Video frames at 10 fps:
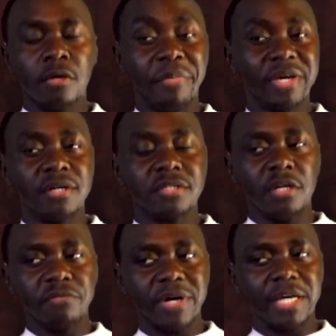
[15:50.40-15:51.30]
Because
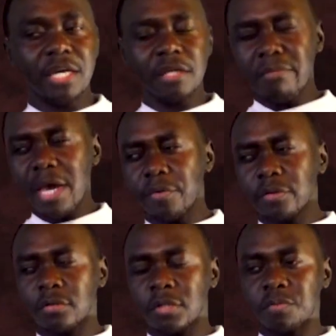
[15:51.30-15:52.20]
if I get married
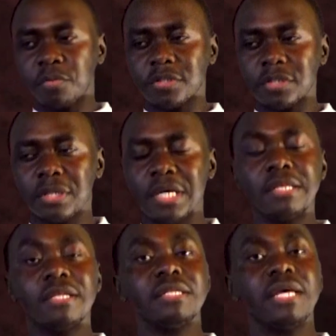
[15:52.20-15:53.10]
to this person,
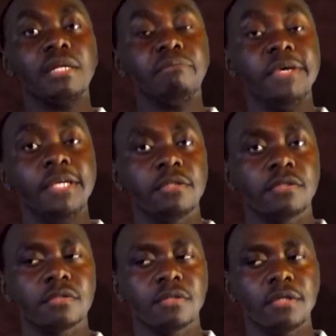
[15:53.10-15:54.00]
then that
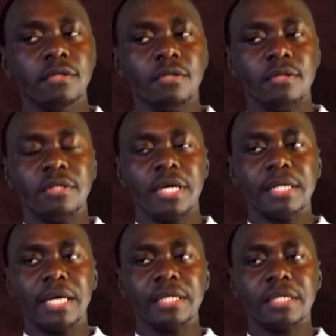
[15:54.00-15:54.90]
means
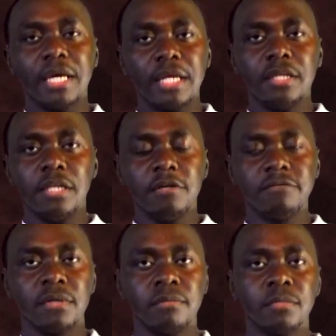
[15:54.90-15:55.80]
that I can't
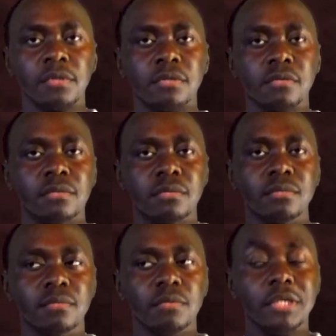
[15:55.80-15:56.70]
leave them
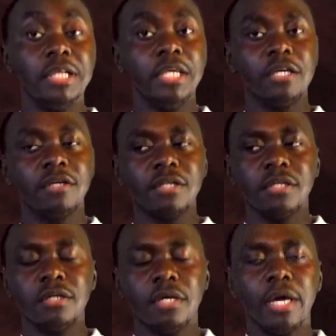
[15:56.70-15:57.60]

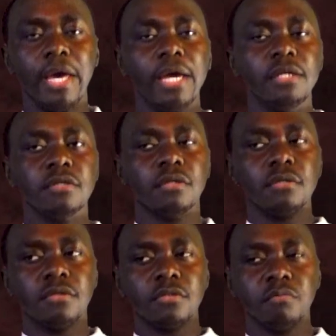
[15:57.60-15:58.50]
legally and
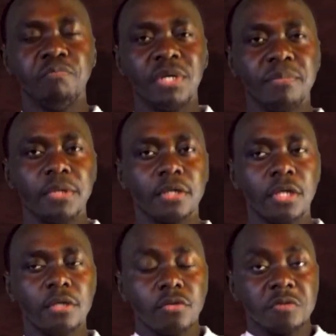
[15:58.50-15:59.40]

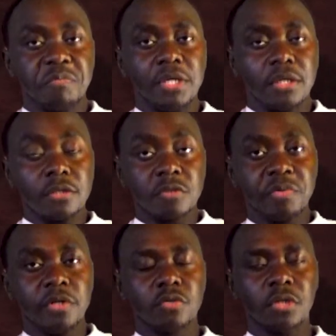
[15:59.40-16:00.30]
biblically speaking,
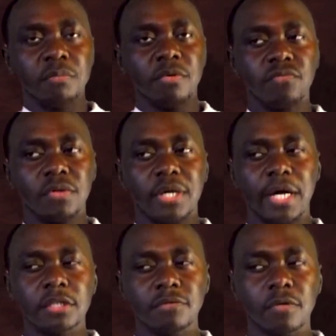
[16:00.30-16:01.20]
spiritually, before the
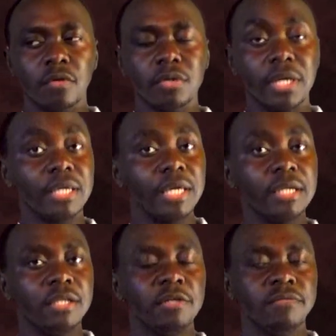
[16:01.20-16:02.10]
eyes of the Lord, I
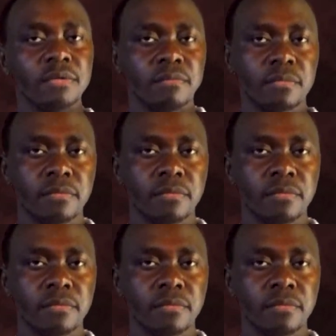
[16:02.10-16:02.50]
can't leave them.